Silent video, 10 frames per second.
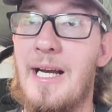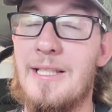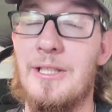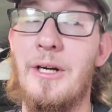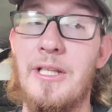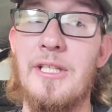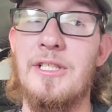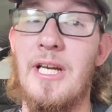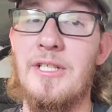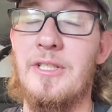I started this
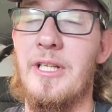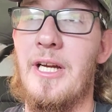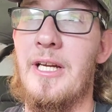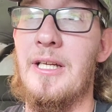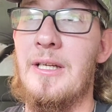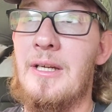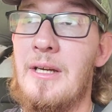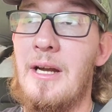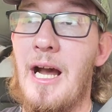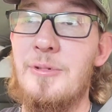yesterday.
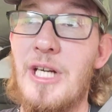I'm